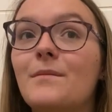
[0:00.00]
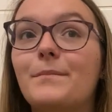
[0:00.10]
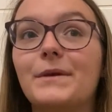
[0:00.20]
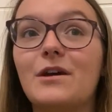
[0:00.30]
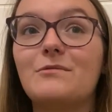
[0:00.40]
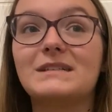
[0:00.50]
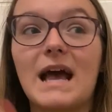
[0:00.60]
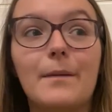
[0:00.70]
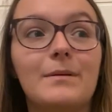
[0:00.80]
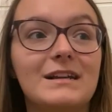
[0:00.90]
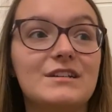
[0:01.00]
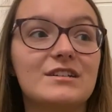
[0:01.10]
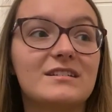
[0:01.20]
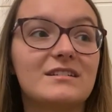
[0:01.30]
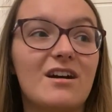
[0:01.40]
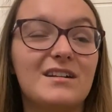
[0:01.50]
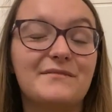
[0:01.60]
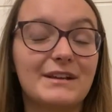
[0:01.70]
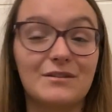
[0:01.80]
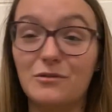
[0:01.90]
but I was happily just kind
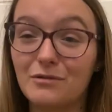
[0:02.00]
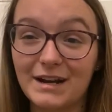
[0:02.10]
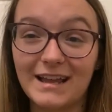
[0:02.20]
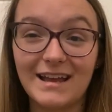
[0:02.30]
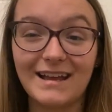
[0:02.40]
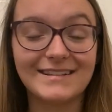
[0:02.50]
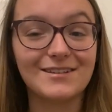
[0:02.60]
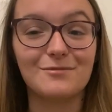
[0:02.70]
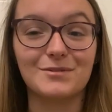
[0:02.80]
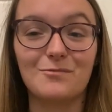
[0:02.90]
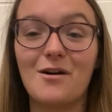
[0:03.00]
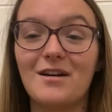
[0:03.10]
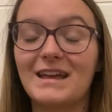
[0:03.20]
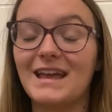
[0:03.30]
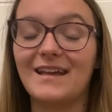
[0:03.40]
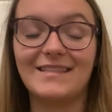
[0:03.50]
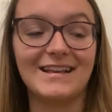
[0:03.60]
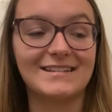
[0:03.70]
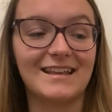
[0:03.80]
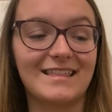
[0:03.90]
of ignoring it as I was working and
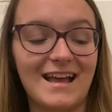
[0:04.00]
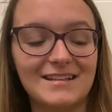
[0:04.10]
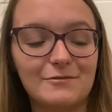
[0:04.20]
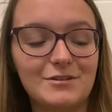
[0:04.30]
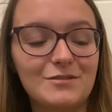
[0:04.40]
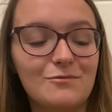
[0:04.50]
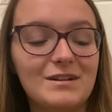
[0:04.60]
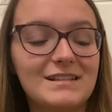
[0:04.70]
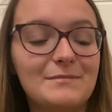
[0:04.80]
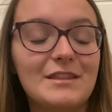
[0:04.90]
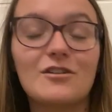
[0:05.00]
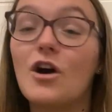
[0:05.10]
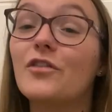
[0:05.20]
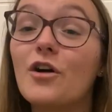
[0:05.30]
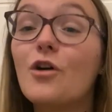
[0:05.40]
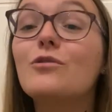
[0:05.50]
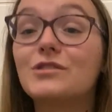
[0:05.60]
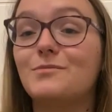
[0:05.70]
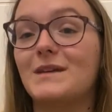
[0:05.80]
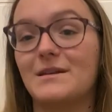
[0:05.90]
things like that. So I just wanted something that
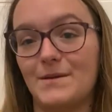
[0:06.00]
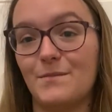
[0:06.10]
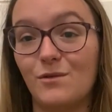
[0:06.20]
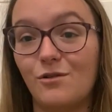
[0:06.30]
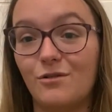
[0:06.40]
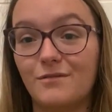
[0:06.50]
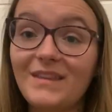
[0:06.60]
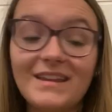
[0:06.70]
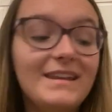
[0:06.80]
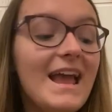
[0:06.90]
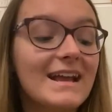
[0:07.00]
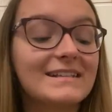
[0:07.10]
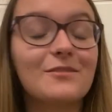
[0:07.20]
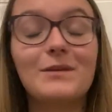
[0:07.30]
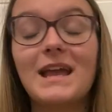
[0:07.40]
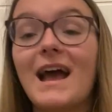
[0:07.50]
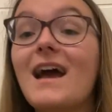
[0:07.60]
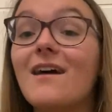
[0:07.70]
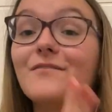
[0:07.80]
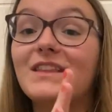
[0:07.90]
hooked me a bit more. Next, we
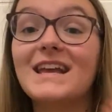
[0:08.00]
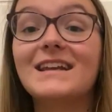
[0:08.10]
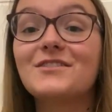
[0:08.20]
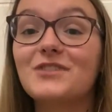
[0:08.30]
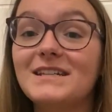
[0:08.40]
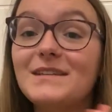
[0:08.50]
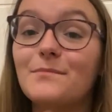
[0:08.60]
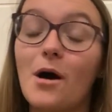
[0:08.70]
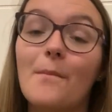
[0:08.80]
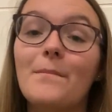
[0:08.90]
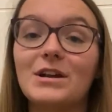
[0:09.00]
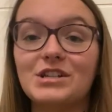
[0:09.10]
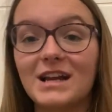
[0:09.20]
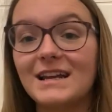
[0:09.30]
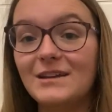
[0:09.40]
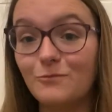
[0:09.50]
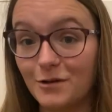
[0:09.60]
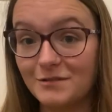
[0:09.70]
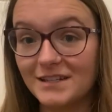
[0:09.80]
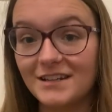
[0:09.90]
have The Illustrated Mum by Jacqueline
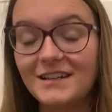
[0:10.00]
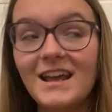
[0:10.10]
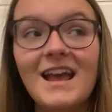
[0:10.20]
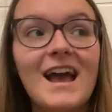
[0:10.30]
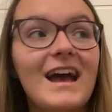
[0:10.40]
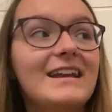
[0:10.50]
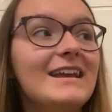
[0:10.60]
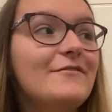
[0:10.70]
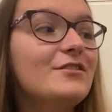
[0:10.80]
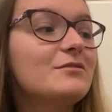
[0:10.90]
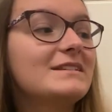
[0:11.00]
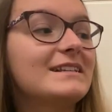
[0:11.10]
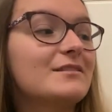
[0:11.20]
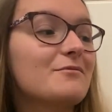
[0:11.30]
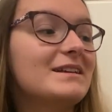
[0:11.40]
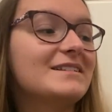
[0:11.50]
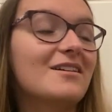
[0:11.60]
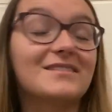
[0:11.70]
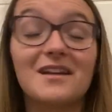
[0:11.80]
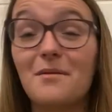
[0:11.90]
Wilson. And even though this is 3
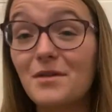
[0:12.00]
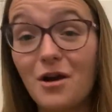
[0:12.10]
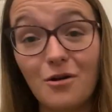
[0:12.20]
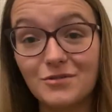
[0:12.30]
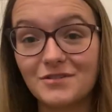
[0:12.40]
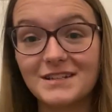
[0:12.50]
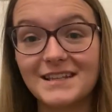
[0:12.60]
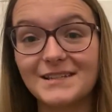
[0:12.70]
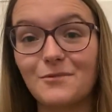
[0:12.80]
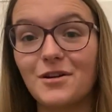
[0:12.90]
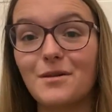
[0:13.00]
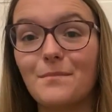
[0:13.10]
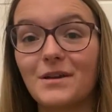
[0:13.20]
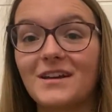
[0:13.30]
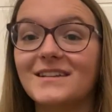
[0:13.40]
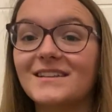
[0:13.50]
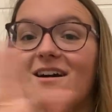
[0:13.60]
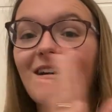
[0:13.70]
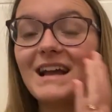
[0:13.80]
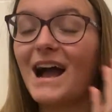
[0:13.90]
stars, I'm gonna hold on to this one because
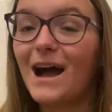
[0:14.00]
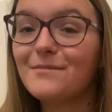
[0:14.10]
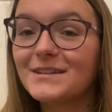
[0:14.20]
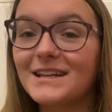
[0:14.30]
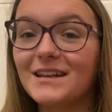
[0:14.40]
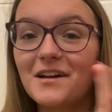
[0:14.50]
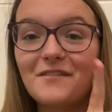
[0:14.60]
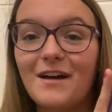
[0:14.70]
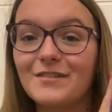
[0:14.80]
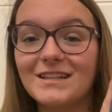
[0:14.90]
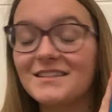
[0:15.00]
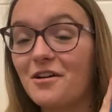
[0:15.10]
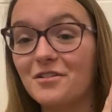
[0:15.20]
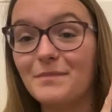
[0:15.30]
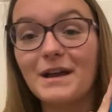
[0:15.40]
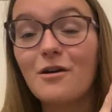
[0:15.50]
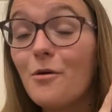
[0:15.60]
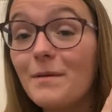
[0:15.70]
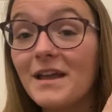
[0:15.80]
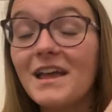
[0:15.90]
I absolutely love having this hardback
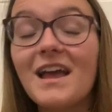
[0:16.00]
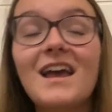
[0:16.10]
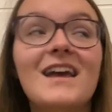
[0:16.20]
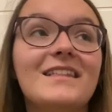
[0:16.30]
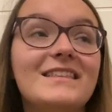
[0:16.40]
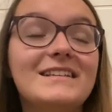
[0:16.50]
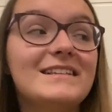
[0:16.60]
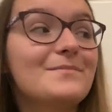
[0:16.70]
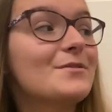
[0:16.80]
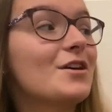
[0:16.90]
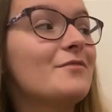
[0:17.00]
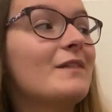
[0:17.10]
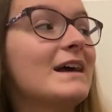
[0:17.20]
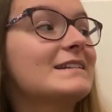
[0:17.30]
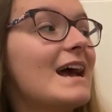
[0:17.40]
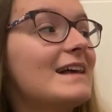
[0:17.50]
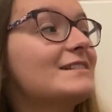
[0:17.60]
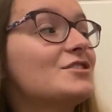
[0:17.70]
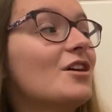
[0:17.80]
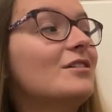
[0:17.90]
copy. This is a book I read as
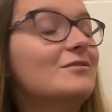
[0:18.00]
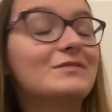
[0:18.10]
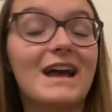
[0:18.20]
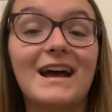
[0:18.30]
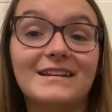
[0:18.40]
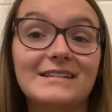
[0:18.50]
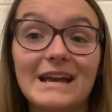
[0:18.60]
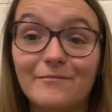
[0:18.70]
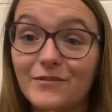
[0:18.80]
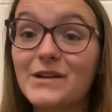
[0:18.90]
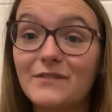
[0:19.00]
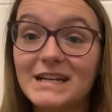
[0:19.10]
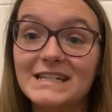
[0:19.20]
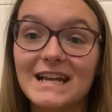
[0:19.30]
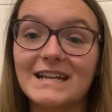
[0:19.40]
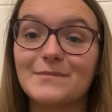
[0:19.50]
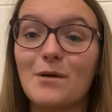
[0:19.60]
a child and I'm rereading it as